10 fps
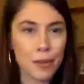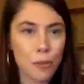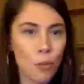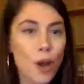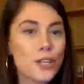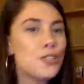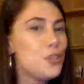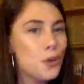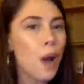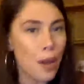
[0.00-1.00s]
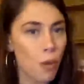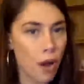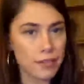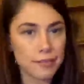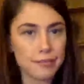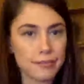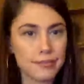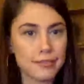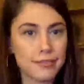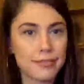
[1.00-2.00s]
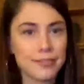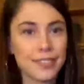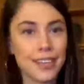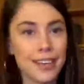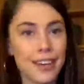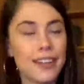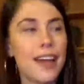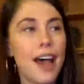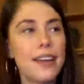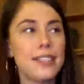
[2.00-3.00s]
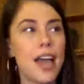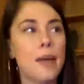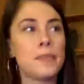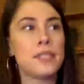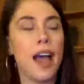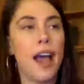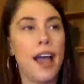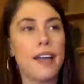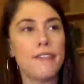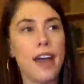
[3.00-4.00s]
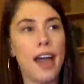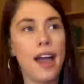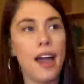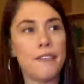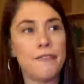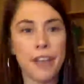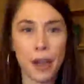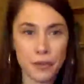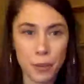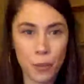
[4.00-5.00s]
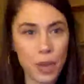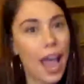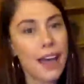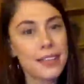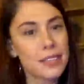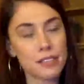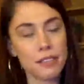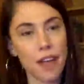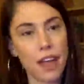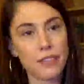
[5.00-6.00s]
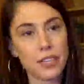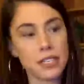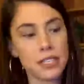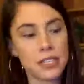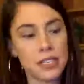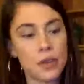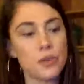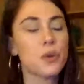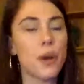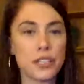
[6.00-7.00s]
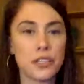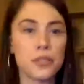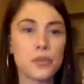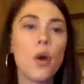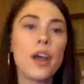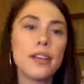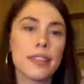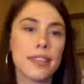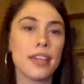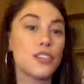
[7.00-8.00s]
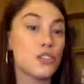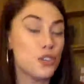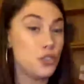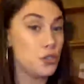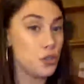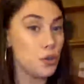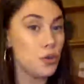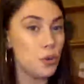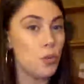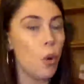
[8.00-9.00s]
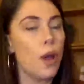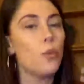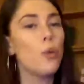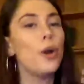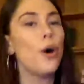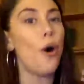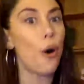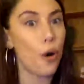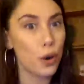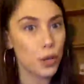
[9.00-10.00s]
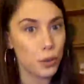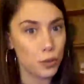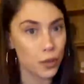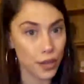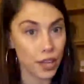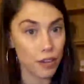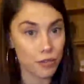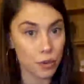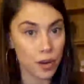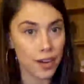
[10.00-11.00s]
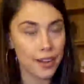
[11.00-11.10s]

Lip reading: What do I want? A lot of times I've found that when we ask survivors those questions, what things do you want? What are you looking for?